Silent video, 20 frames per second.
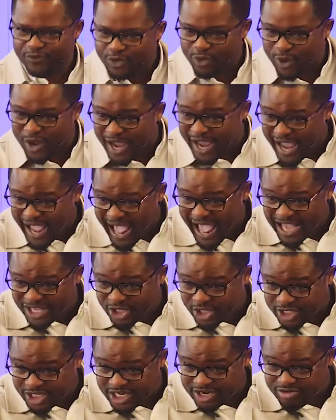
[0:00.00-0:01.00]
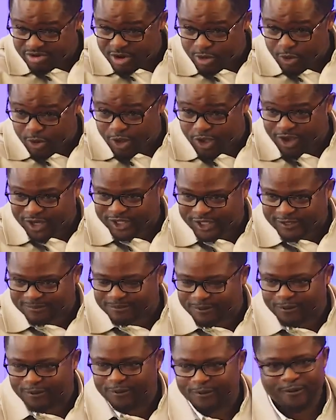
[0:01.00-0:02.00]
If you catch the real
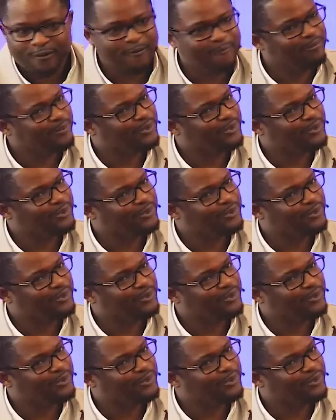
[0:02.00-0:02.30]
gospel,